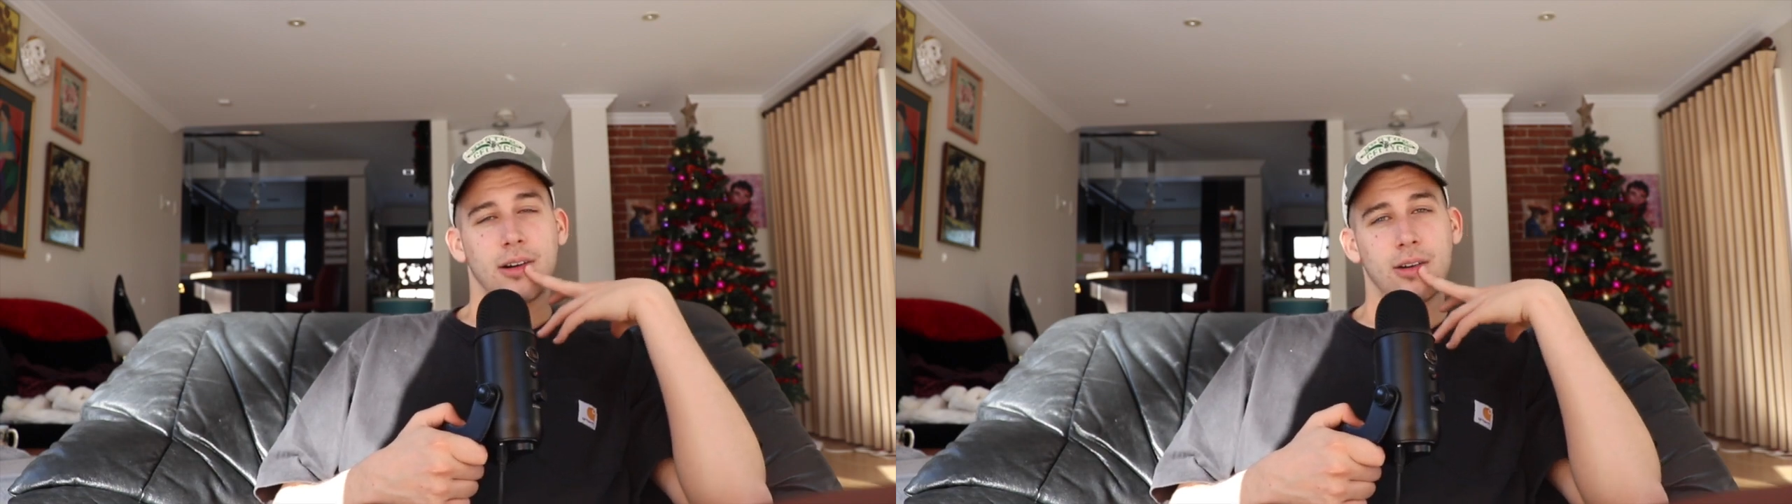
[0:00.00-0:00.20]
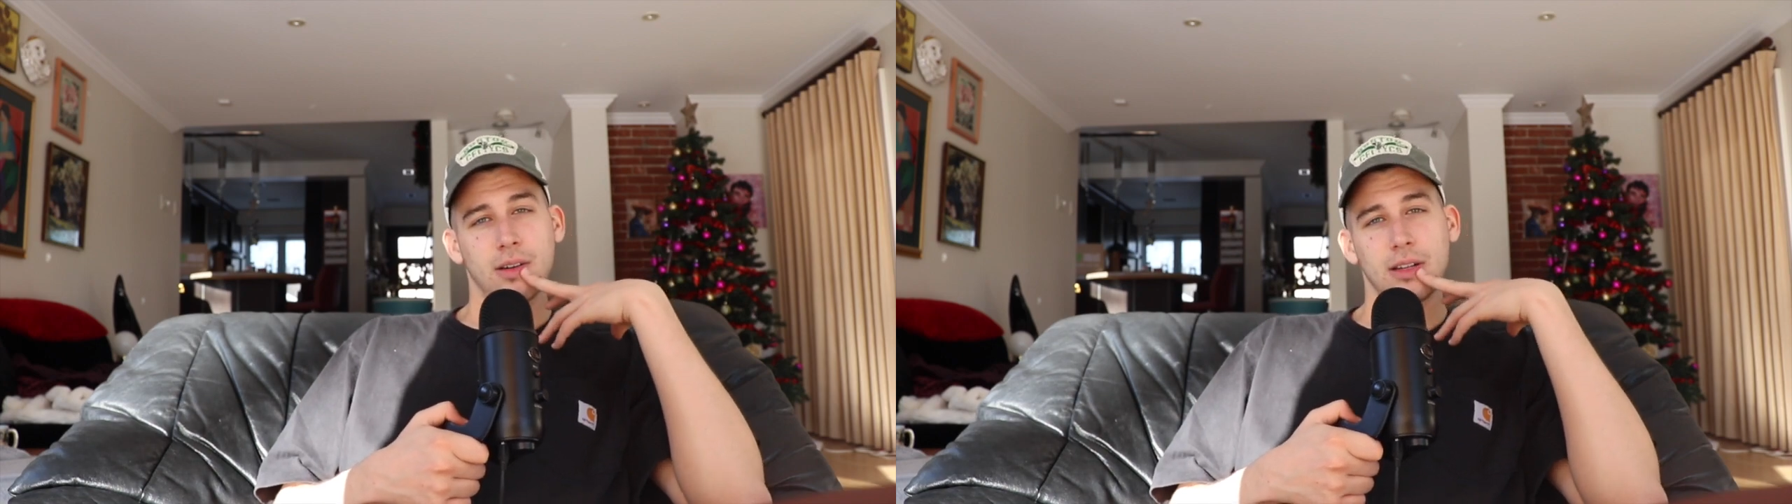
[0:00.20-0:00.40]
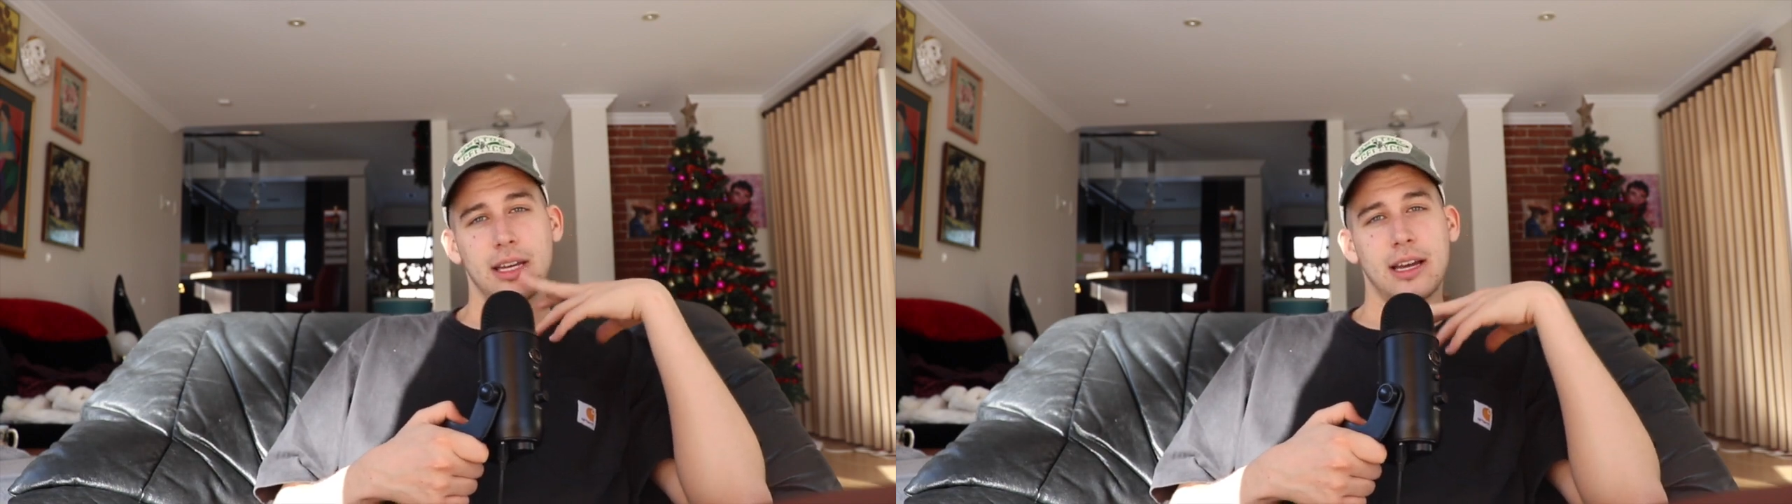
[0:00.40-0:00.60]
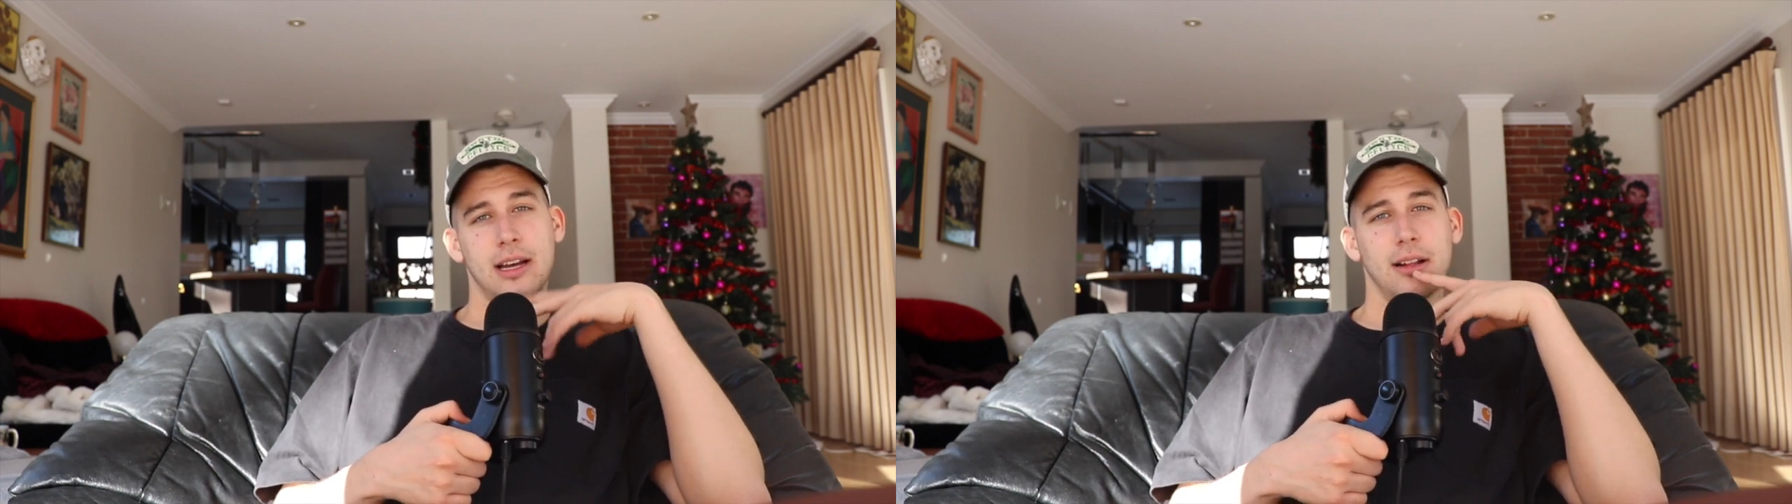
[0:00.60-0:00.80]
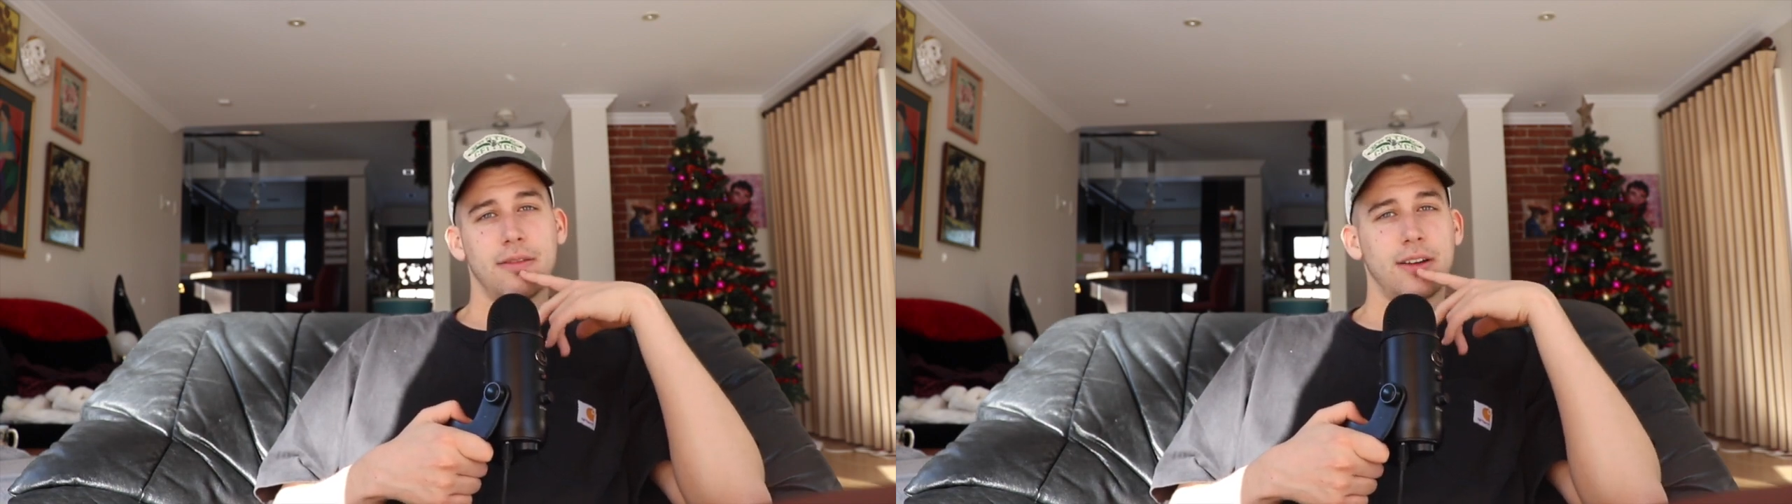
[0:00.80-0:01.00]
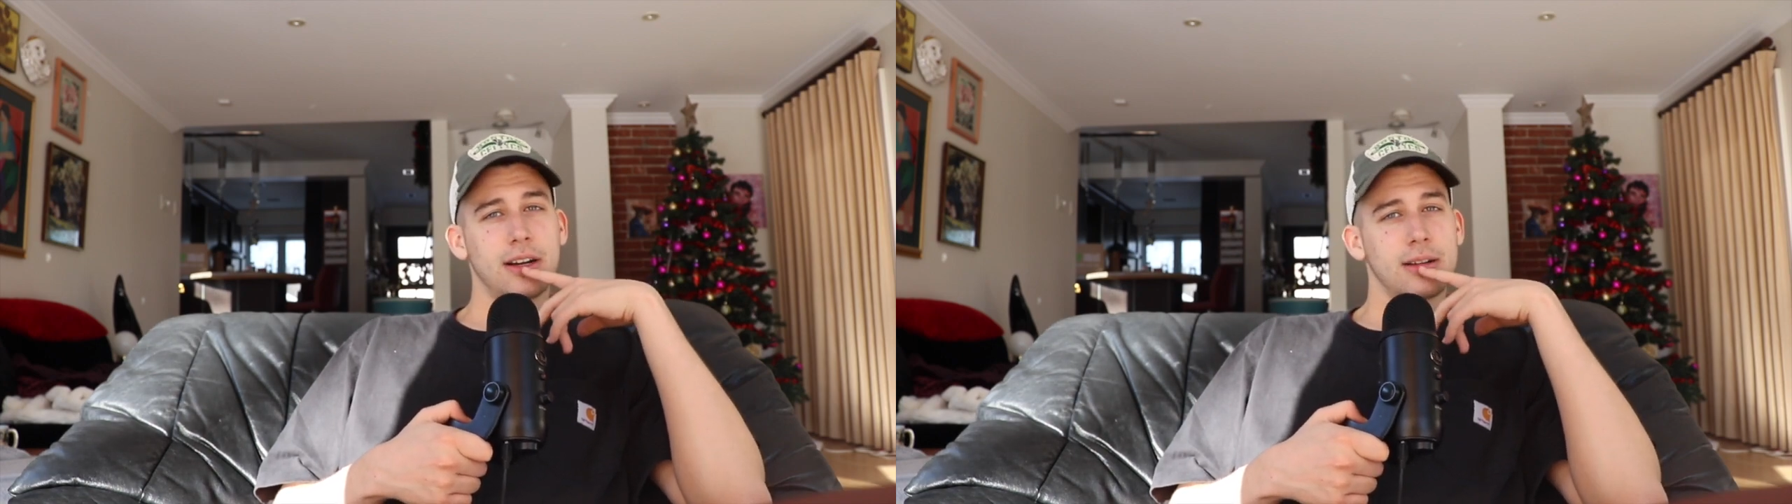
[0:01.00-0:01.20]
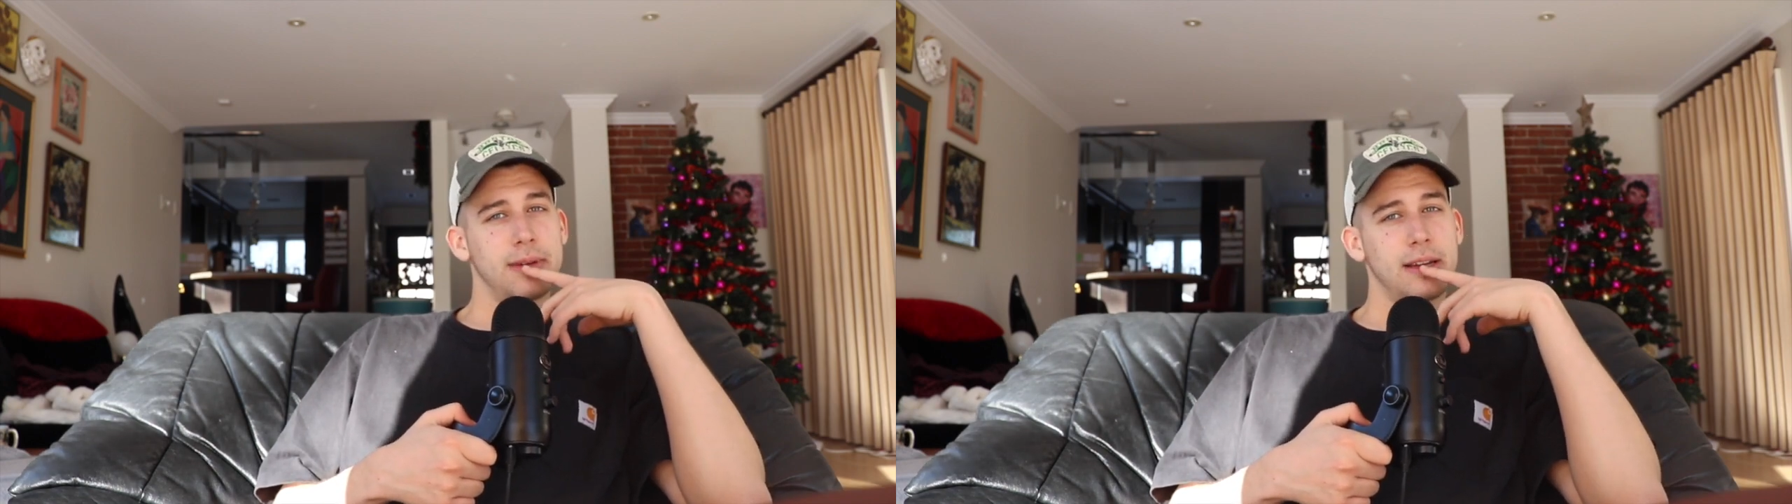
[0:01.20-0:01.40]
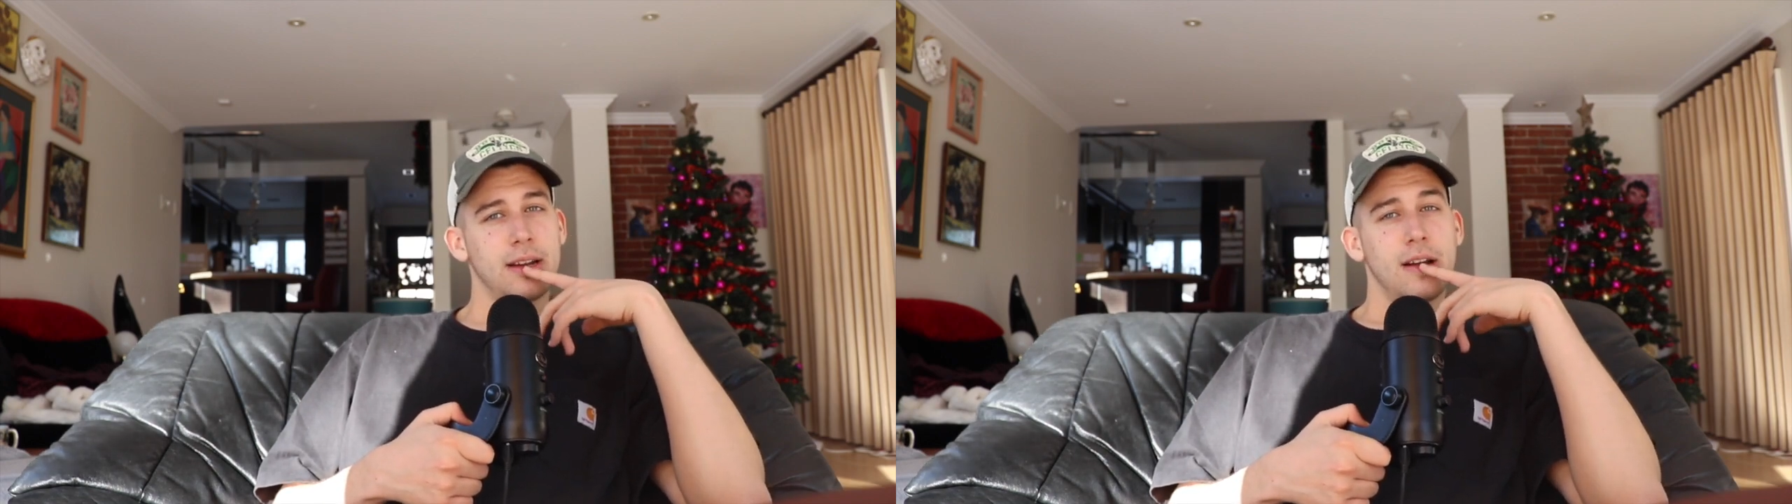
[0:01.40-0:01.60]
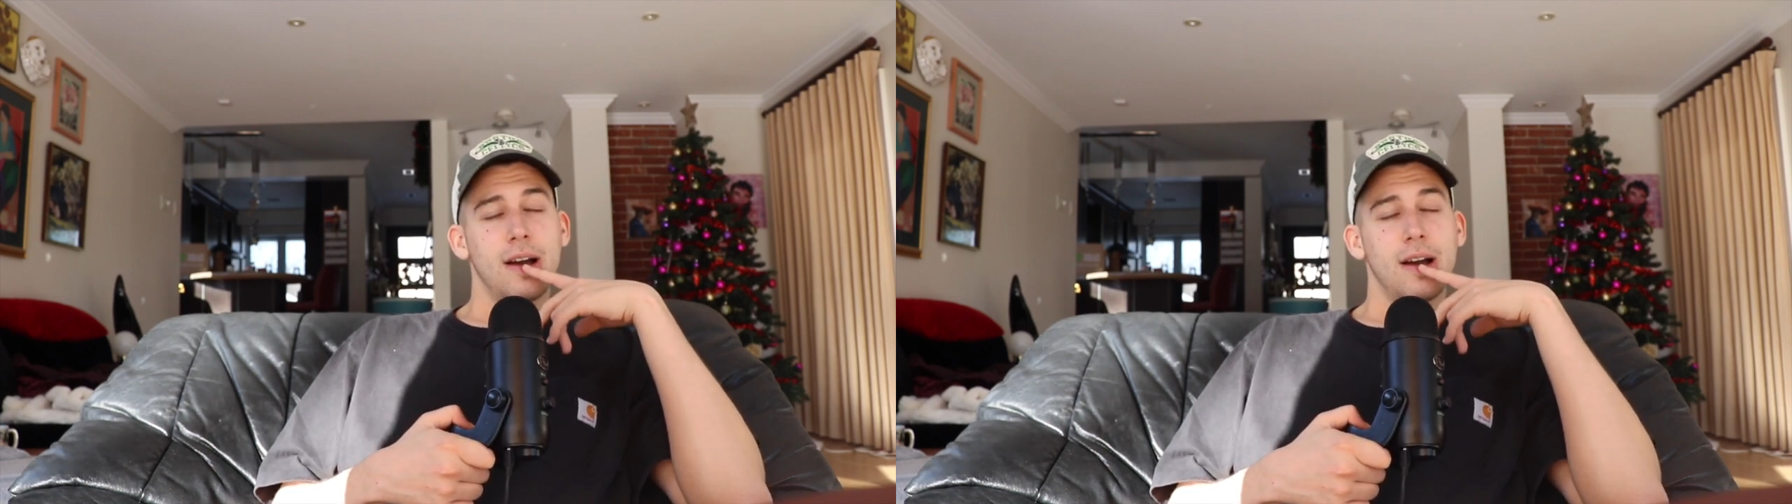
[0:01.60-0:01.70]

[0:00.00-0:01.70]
Holy hell, fuck man.